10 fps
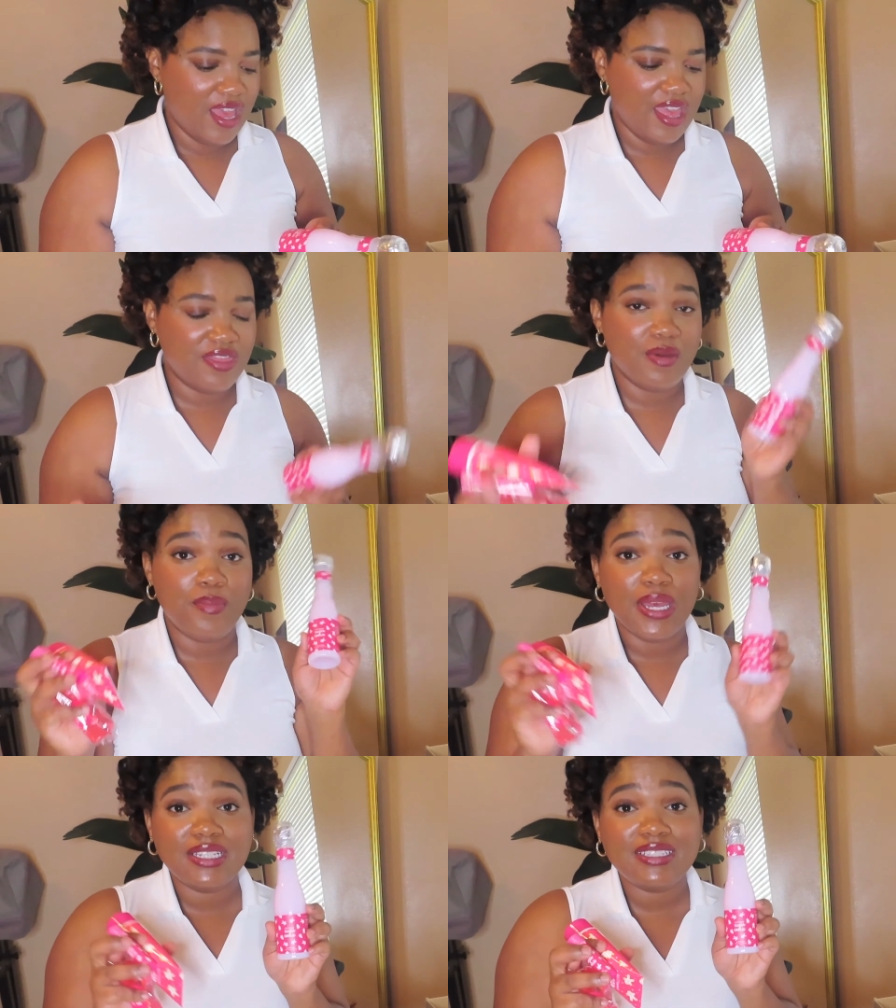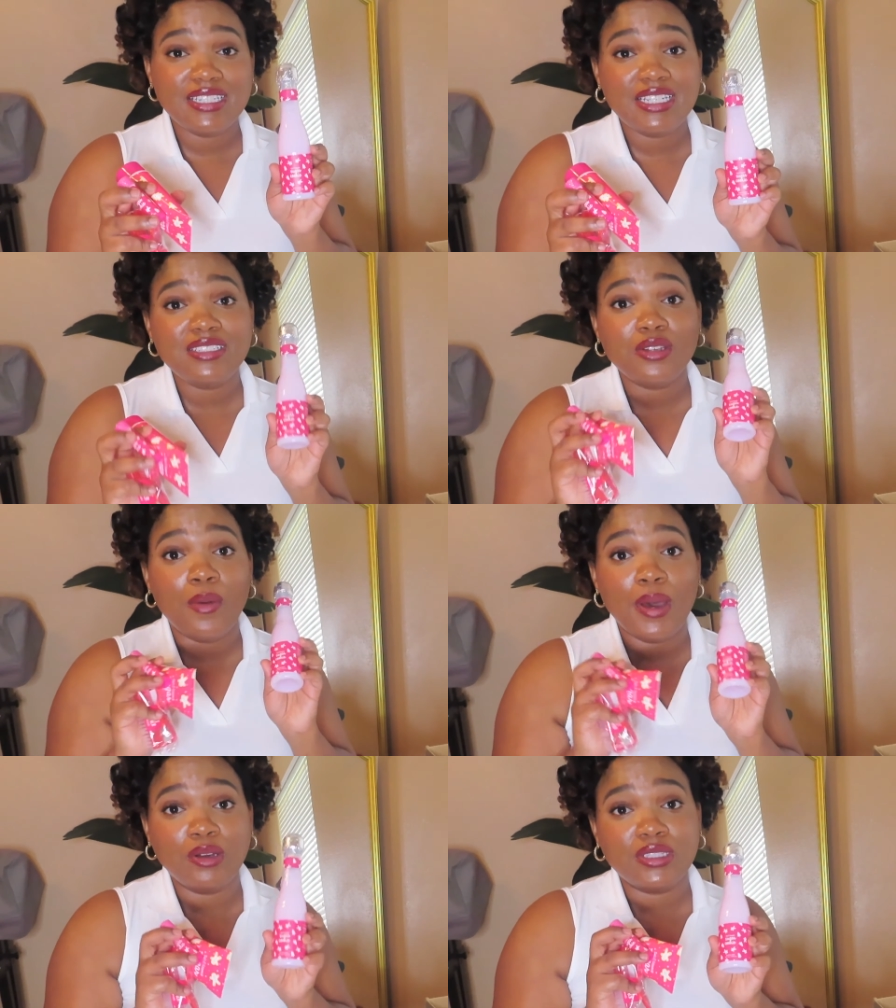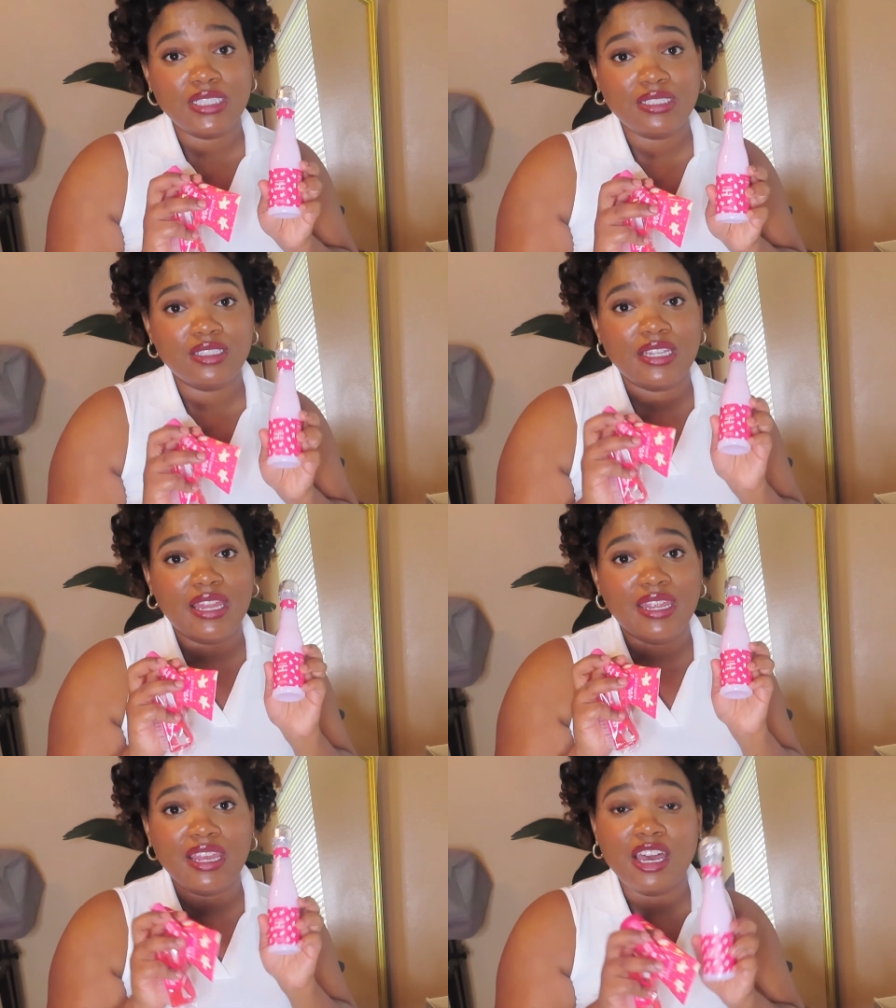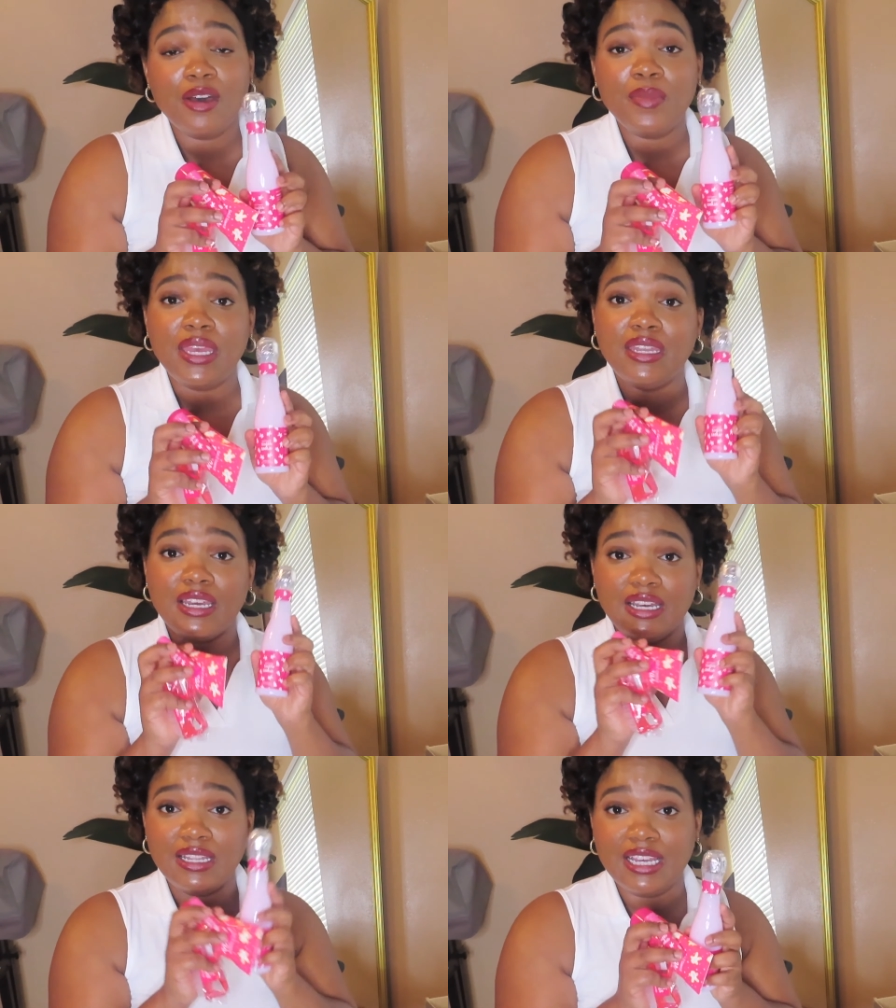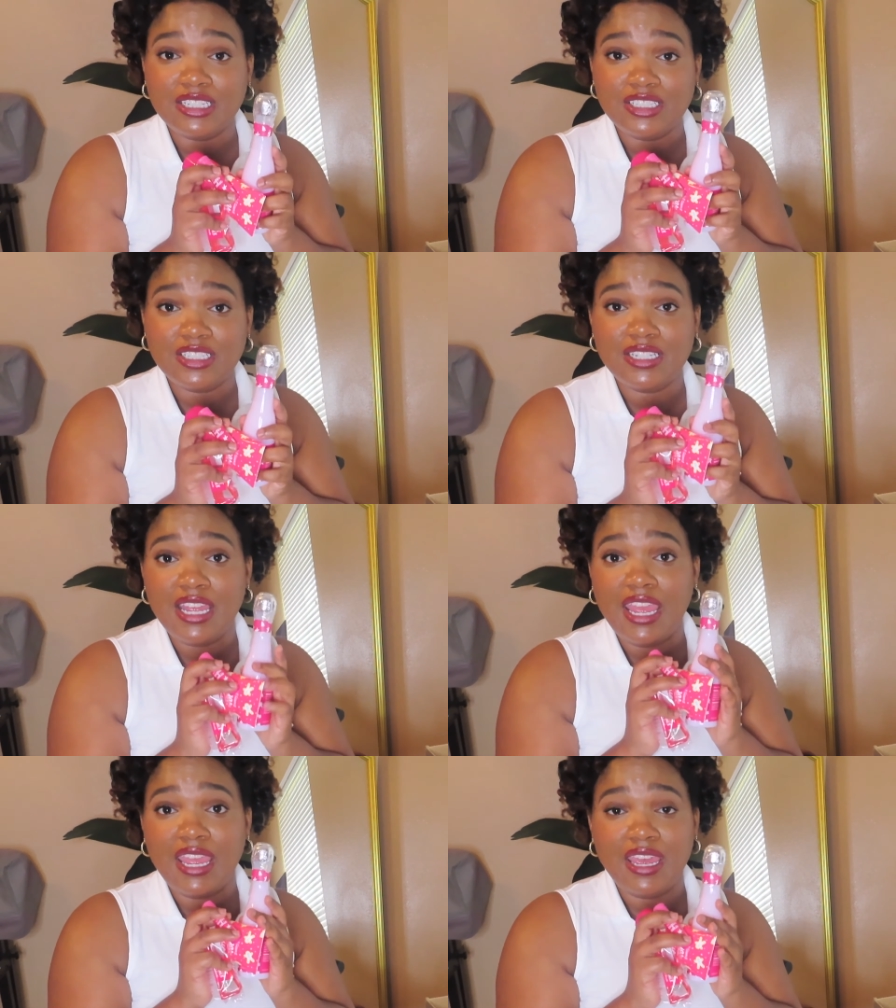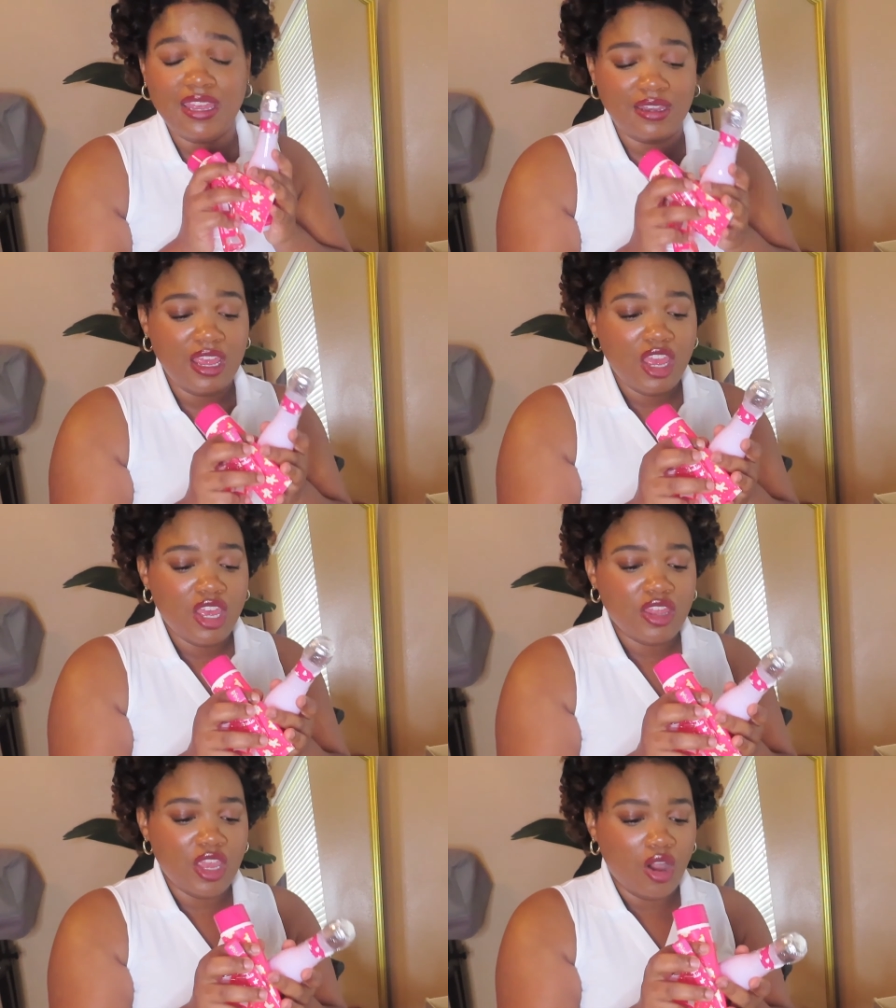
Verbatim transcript: And the best things about these are that they come in a collection, and They're